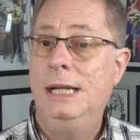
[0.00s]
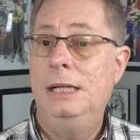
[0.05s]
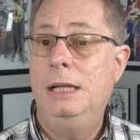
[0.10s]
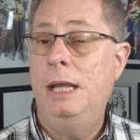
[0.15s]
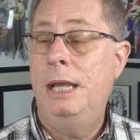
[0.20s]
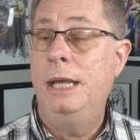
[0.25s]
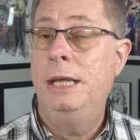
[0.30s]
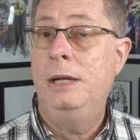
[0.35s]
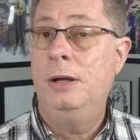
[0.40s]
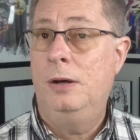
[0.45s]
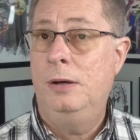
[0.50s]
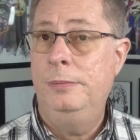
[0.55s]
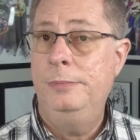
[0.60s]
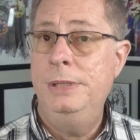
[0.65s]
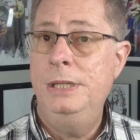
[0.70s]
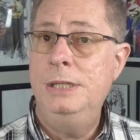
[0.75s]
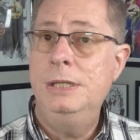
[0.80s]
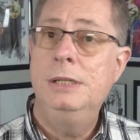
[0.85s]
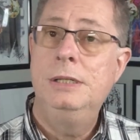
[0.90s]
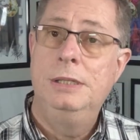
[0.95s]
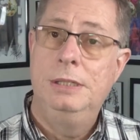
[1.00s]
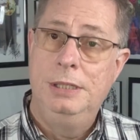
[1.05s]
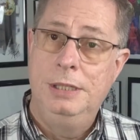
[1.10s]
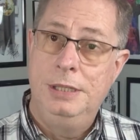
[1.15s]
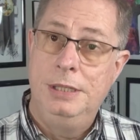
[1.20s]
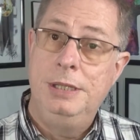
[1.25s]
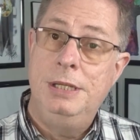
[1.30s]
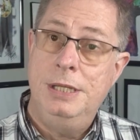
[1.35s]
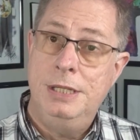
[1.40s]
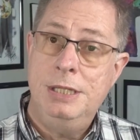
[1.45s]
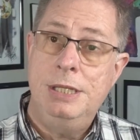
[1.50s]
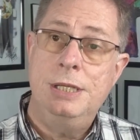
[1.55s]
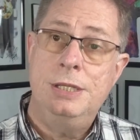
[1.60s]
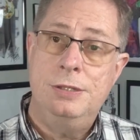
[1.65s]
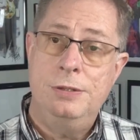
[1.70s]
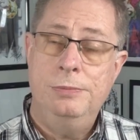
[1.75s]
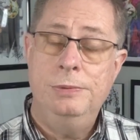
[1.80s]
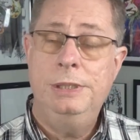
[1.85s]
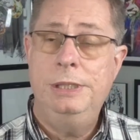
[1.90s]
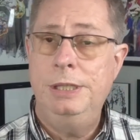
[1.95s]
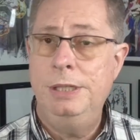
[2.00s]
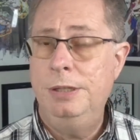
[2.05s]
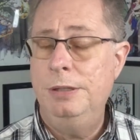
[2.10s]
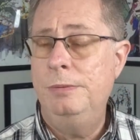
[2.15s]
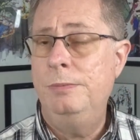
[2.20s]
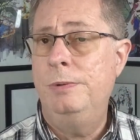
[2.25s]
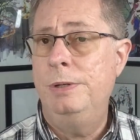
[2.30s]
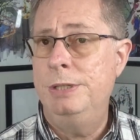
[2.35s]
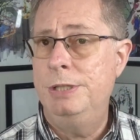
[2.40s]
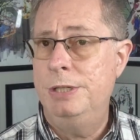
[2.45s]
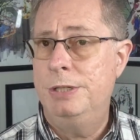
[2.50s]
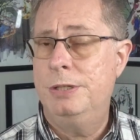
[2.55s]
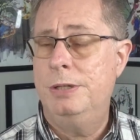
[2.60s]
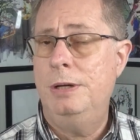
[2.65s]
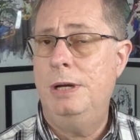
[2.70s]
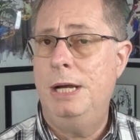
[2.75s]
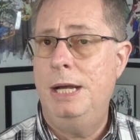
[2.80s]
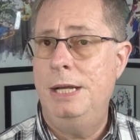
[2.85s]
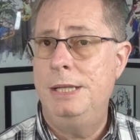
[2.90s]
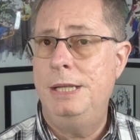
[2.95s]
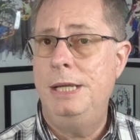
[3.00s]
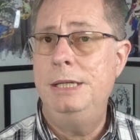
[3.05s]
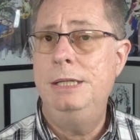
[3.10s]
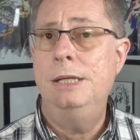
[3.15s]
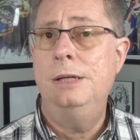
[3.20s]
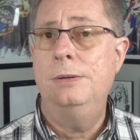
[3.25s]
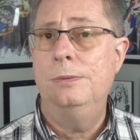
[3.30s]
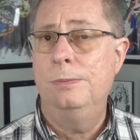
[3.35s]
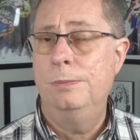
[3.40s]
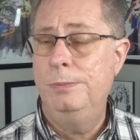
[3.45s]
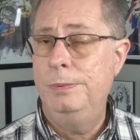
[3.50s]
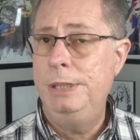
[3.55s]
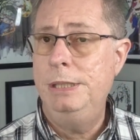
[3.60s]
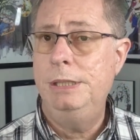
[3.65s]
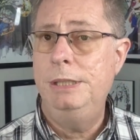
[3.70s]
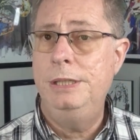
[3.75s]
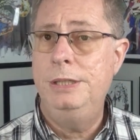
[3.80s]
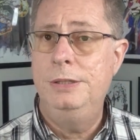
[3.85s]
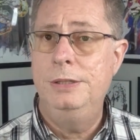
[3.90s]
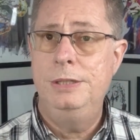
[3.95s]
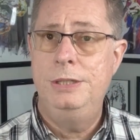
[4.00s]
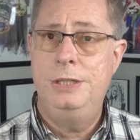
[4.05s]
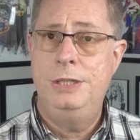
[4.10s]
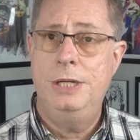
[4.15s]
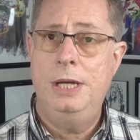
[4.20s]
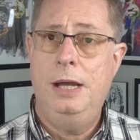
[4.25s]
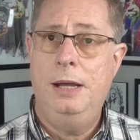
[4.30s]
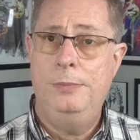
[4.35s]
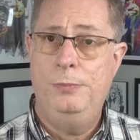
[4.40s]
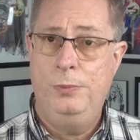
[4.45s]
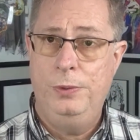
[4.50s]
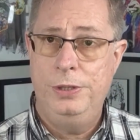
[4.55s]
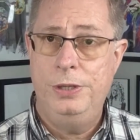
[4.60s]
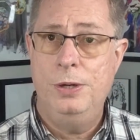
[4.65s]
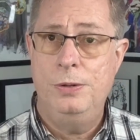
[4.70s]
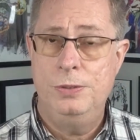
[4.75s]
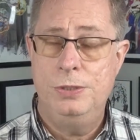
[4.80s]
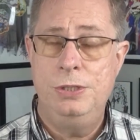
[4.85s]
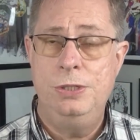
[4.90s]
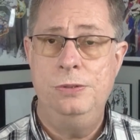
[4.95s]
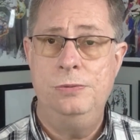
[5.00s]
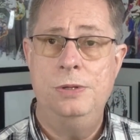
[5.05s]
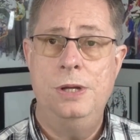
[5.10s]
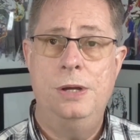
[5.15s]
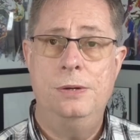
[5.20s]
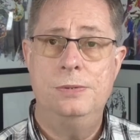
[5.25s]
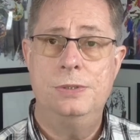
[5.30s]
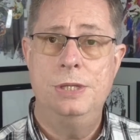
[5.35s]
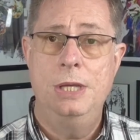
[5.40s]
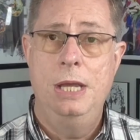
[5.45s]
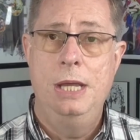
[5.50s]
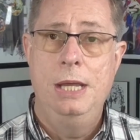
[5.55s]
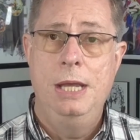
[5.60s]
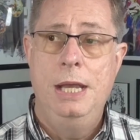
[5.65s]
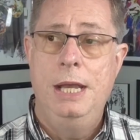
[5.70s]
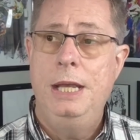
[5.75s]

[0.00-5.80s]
vanilla and almond, this is a really good one to try. They did a really good job with those two notes.